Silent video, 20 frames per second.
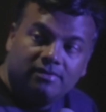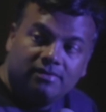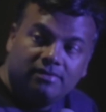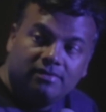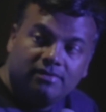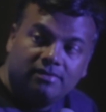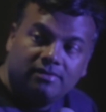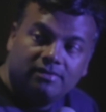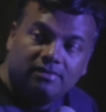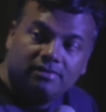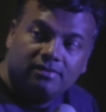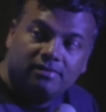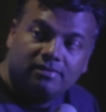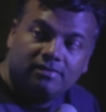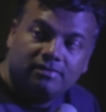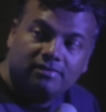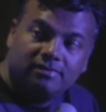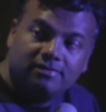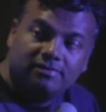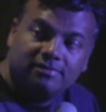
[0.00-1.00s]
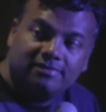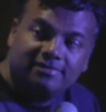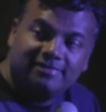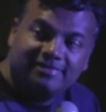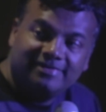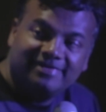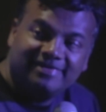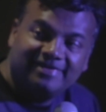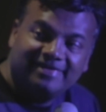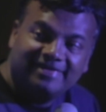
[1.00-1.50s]

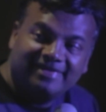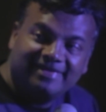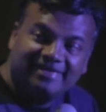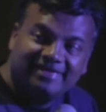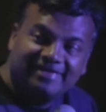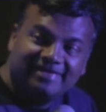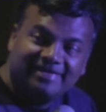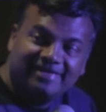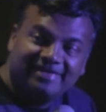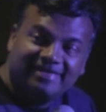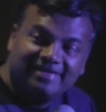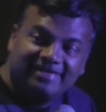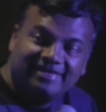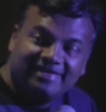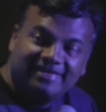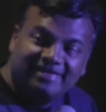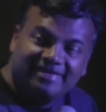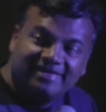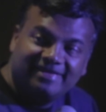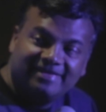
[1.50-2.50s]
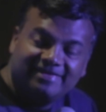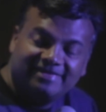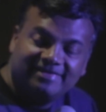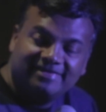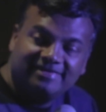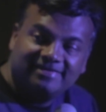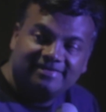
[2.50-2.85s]
[no speech]